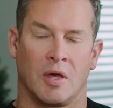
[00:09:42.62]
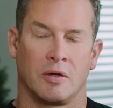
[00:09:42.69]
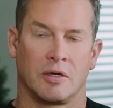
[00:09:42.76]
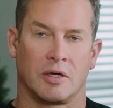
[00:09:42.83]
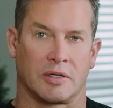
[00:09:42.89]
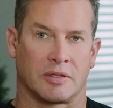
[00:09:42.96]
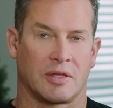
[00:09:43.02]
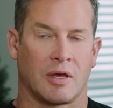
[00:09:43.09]

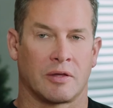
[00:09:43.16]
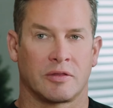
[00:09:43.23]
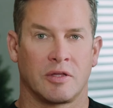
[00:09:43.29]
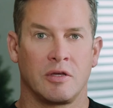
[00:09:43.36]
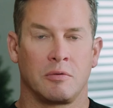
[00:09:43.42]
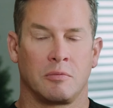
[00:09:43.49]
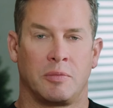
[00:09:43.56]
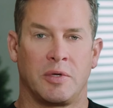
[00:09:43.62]
Yeah, I
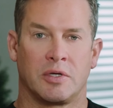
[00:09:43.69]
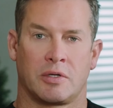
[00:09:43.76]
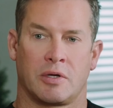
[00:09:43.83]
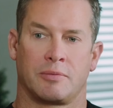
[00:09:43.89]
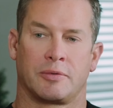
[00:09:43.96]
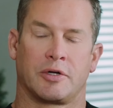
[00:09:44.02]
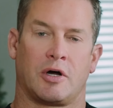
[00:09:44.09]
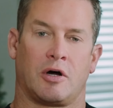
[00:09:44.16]
think being
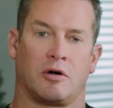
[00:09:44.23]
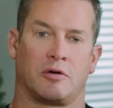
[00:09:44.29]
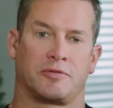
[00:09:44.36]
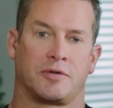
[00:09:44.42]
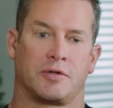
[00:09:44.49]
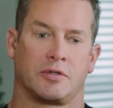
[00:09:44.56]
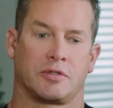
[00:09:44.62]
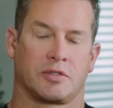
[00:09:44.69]
able to
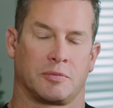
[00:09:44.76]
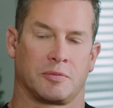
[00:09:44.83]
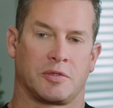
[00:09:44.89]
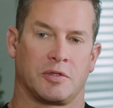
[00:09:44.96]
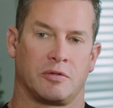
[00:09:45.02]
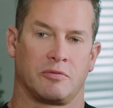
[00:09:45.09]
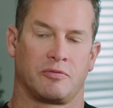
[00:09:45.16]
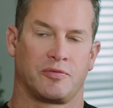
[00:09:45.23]
offer
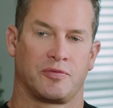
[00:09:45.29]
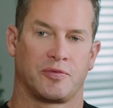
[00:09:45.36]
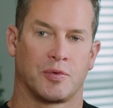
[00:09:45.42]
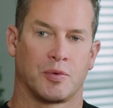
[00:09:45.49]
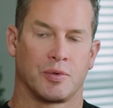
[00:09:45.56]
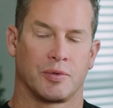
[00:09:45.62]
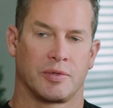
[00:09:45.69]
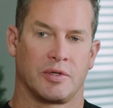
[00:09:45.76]
something
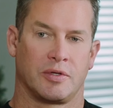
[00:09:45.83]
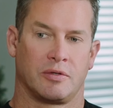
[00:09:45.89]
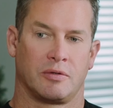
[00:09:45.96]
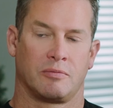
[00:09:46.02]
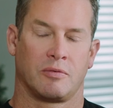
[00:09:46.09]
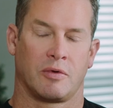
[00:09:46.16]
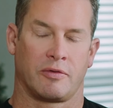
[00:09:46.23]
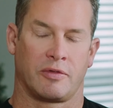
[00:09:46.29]
for
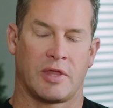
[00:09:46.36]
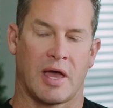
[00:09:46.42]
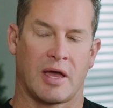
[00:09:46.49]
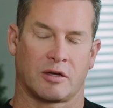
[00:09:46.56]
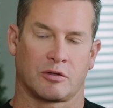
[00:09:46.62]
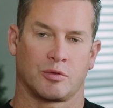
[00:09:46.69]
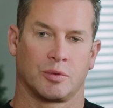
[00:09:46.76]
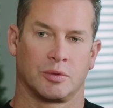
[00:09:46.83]
the
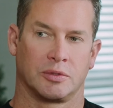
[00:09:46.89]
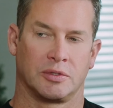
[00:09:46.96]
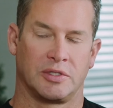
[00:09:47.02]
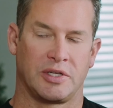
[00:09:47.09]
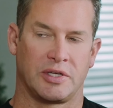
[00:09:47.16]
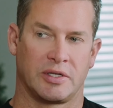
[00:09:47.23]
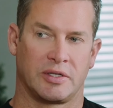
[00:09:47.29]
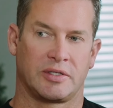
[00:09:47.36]
actual
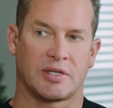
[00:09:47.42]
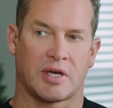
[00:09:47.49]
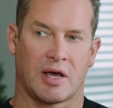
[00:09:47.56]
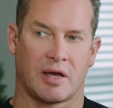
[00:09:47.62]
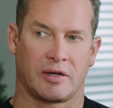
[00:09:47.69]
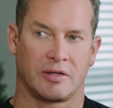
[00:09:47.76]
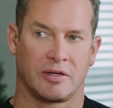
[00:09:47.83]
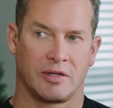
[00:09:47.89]
lid
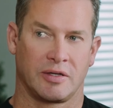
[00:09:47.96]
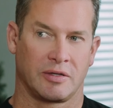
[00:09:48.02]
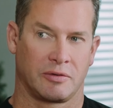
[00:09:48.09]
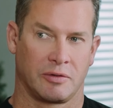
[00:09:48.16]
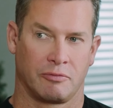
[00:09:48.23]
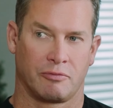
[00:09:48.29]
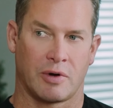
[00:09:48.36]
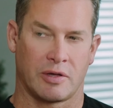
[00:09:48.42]

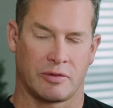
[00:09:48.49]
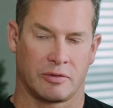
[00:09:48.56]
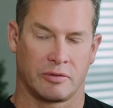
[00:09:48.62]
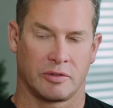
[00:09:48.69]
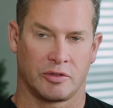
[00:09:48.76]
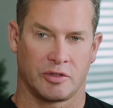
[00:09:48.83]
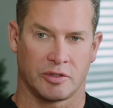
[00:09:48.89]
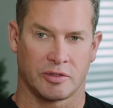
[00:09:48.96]
tightening rather
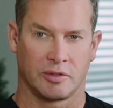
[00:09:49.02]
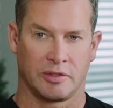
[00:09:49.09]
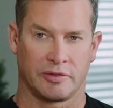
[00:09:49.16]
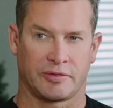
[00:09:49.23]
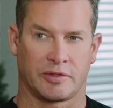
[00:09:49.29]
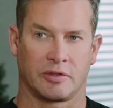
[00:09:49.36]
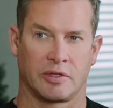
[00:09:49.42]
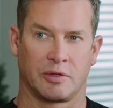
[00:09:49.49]
than just
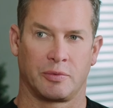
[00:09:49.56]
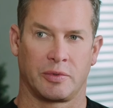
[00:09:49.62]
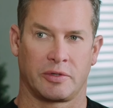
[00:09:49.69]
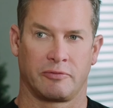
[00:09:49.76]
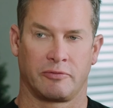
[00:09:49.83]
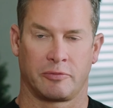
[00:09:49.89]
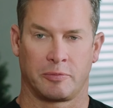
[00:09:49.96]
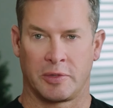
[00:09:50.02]
lifting that
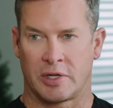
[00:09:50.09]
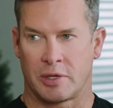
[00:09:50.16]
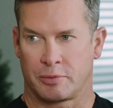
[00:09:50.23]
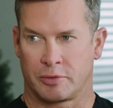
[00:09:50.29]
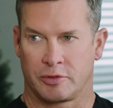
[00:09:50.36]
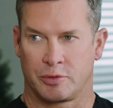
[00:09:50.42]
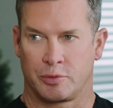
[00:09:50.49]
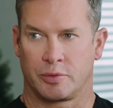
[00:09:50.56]
we've been
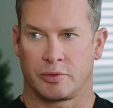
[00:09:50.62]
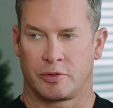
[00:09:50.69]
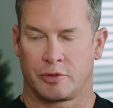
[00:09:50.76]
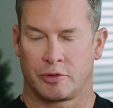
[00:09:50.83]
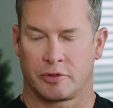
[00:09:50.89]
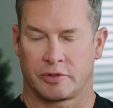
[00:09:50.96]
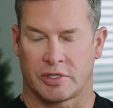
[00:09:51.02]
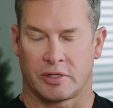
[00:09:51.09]
able to do with
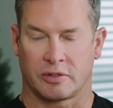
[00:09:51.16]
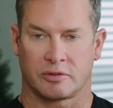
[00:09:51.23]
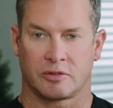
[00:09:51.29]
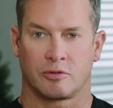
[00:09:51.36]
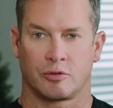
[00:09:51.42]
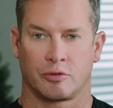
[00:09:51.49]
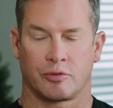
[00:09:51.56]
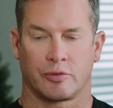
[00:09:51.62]

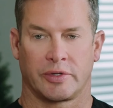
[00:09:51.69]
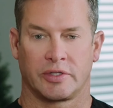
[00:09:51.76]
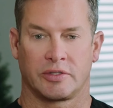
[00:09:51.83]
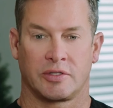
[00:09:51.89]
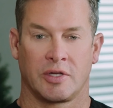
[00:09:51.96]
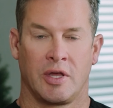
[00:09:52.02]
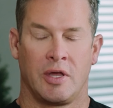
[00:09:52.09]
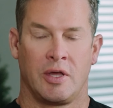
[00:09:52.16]
neurotoxin or
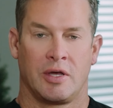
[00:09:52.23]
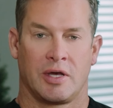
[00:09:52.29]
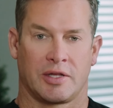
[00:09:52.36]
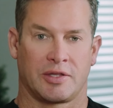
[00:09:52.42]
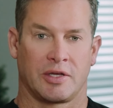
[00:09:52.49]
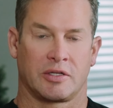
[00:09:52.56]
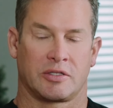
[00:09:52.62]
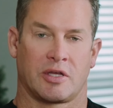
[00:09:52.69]
threads, I
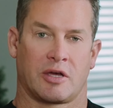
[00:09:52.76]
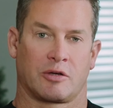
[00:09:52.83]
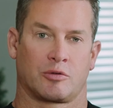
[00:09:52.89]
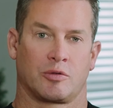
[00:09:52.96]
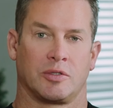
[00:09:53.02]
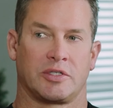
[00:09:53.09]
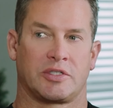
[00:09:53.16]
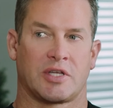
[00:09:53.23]
think to
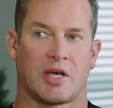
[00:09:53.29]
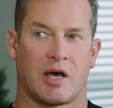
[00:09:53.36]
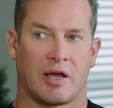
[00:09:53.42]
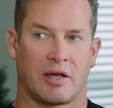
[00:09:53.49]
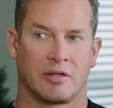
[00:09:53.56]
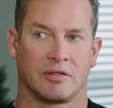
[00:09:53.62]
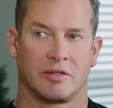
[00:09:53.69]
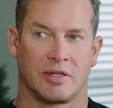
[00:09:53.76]
actually
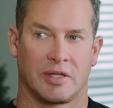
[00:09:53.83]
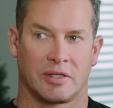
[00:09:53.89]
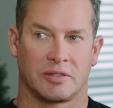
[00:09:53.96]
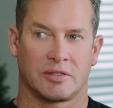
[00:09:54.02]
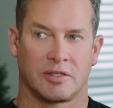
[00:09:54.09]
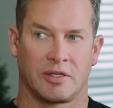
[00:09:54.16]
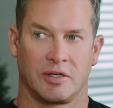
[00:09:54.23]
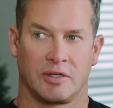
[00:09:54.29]
tighten that
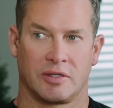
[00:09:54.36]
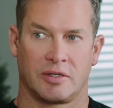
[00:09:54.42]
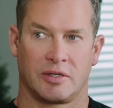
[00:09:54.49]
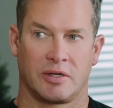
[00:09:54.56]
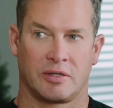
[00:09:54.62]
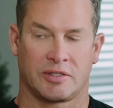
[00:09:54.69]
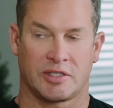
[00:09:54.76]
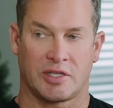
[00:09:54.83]

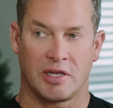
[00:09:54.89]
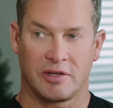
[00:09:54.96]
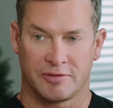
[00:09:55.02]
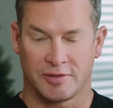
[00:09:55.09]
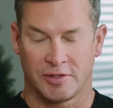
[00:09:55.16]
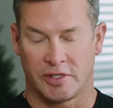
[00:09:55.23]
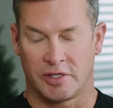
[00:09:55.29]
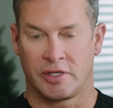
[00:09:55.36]
skin
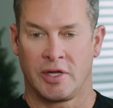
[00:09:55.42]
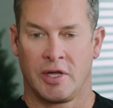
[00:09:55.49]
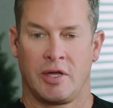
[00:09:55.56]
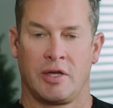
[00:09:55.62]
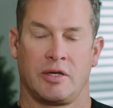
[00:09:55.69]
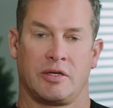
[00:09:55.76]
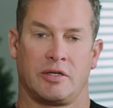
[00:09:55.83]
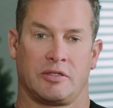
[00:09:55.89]
safely
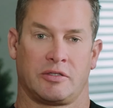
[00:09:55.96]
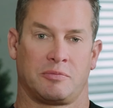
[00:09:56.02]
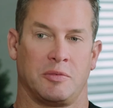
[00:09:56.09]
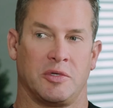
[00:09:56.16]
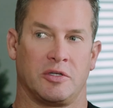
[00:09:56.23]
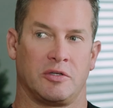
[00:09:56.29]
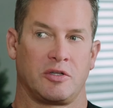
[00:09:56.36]
has been